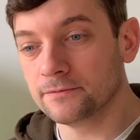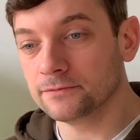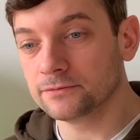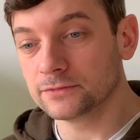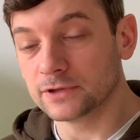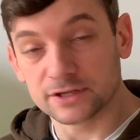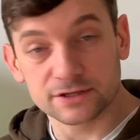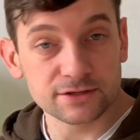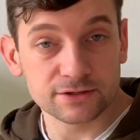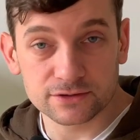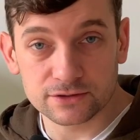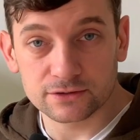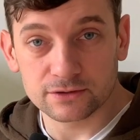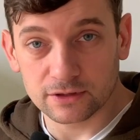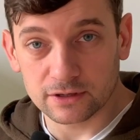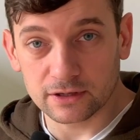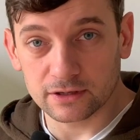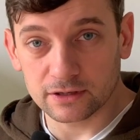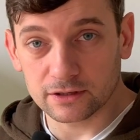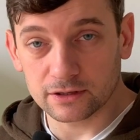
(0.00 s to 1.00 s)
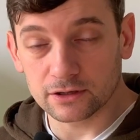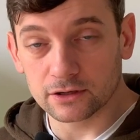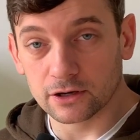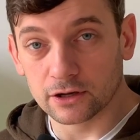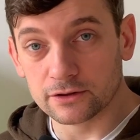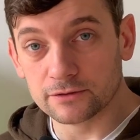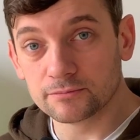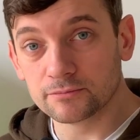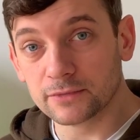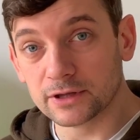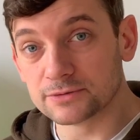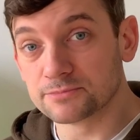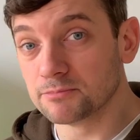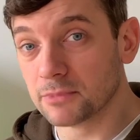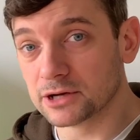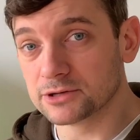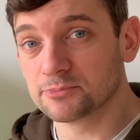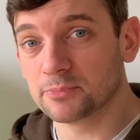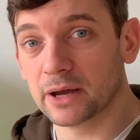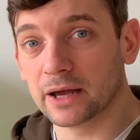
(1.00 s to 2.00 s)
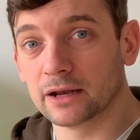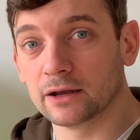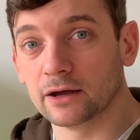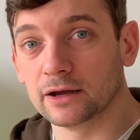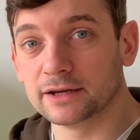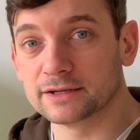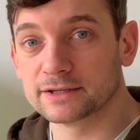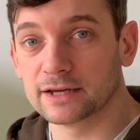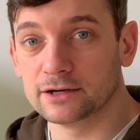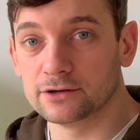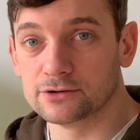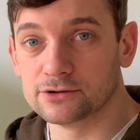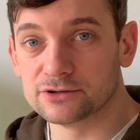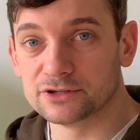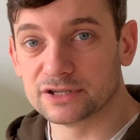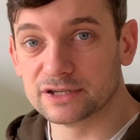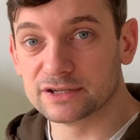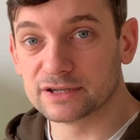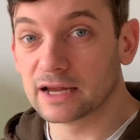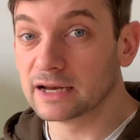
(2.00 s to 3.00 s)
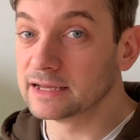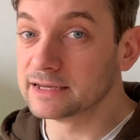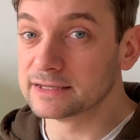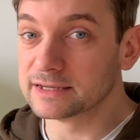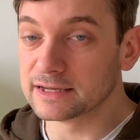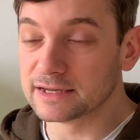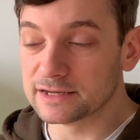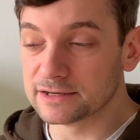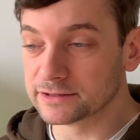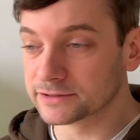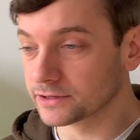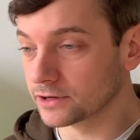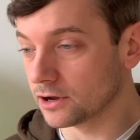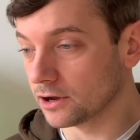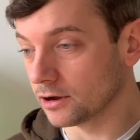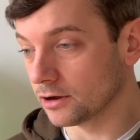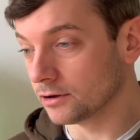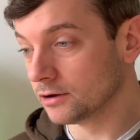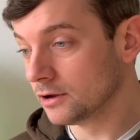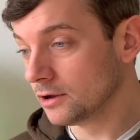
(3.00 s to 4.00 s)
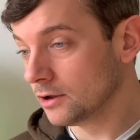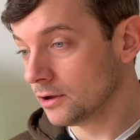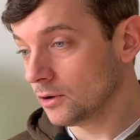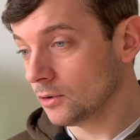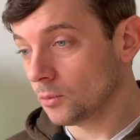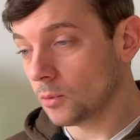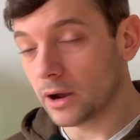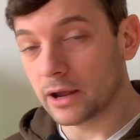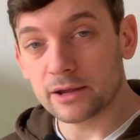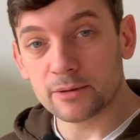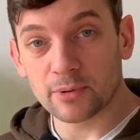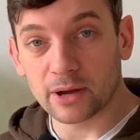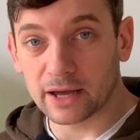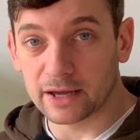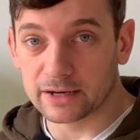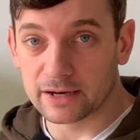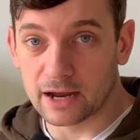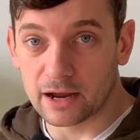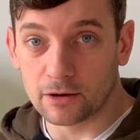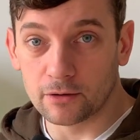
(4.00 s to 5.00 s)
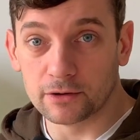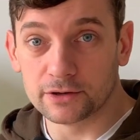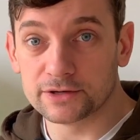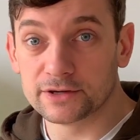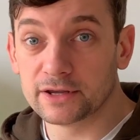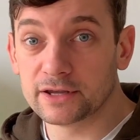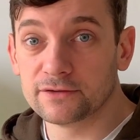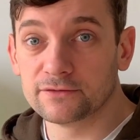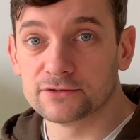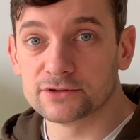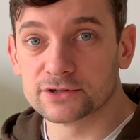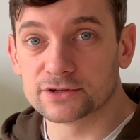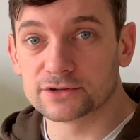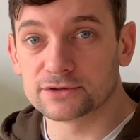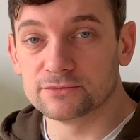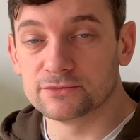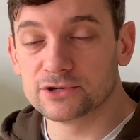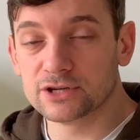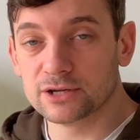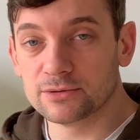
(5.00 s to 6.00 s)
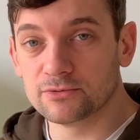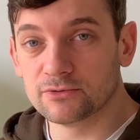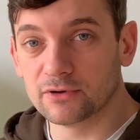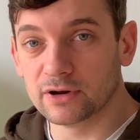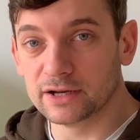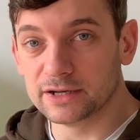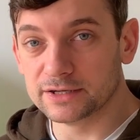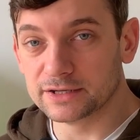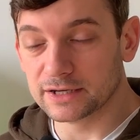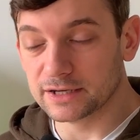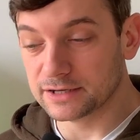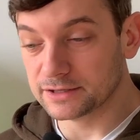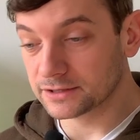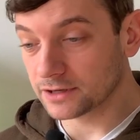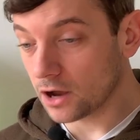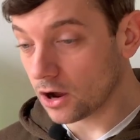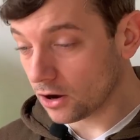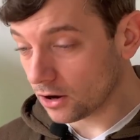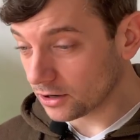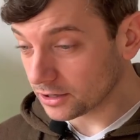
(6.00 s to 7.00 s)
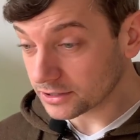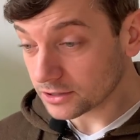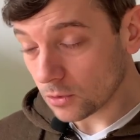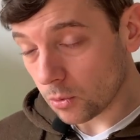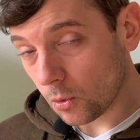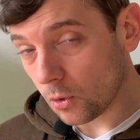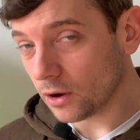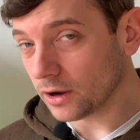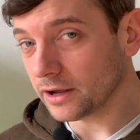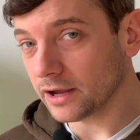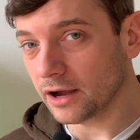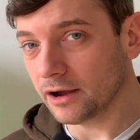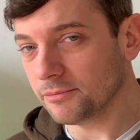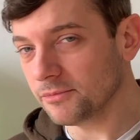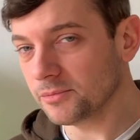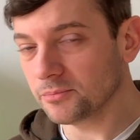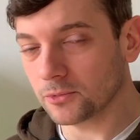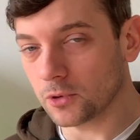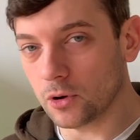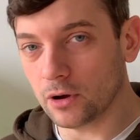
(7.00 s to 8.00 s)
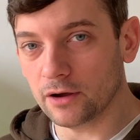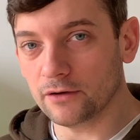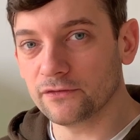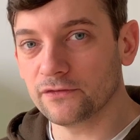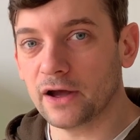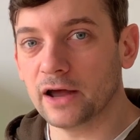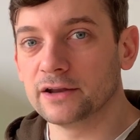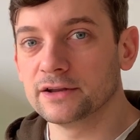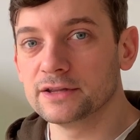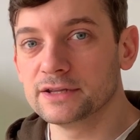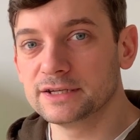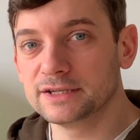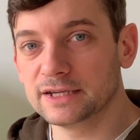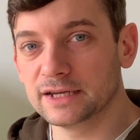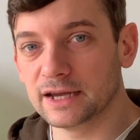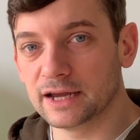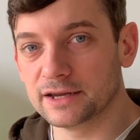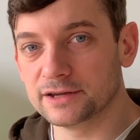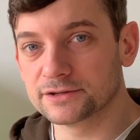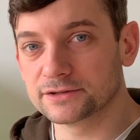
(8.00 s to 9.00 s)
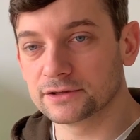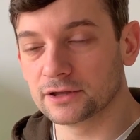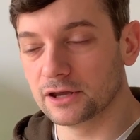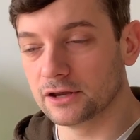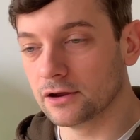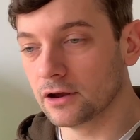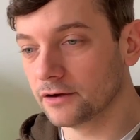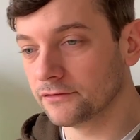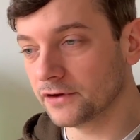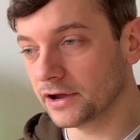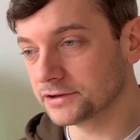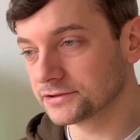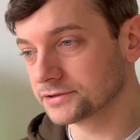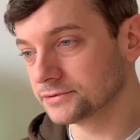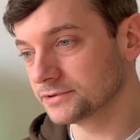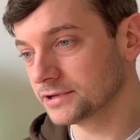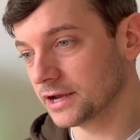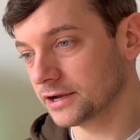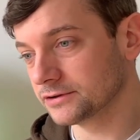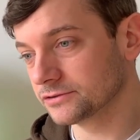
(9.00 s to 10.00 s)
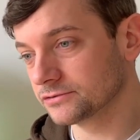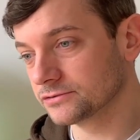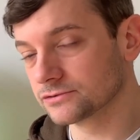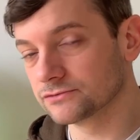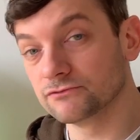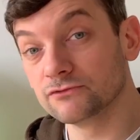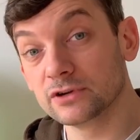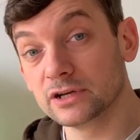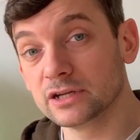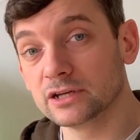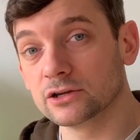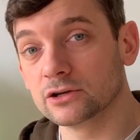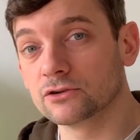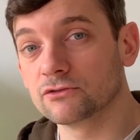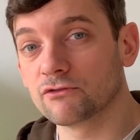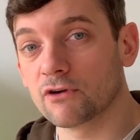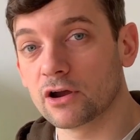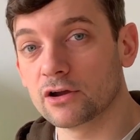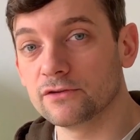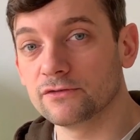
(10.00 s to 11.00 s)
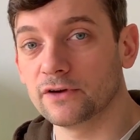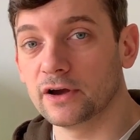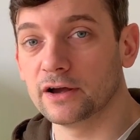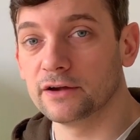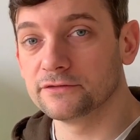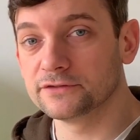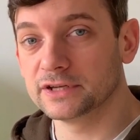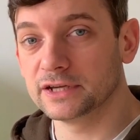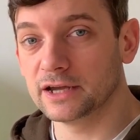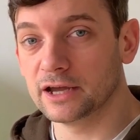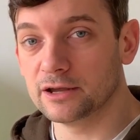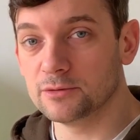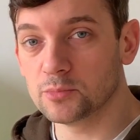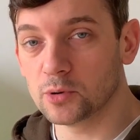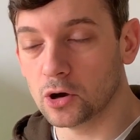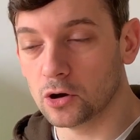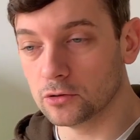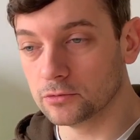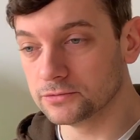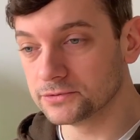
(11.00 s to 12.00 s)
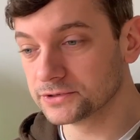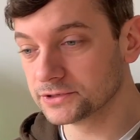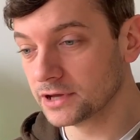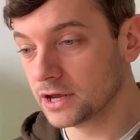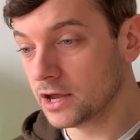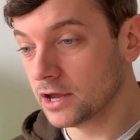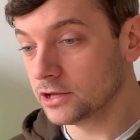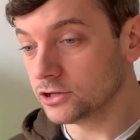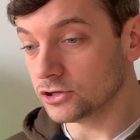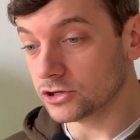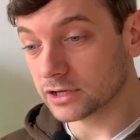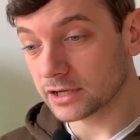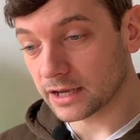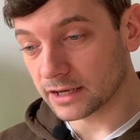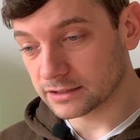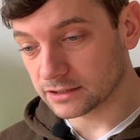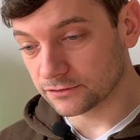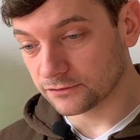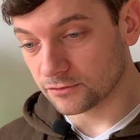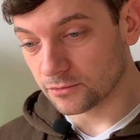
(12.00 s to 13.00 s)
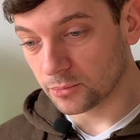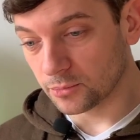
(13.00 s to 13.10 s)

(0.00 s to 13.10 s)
this is, there's much better lighting technologies. LEDs are way better now, even just some cheaper LEDs. I'm quite a fan of the T8s though. I've had some tanks with some really good growth out of T8 bulbs. You can get different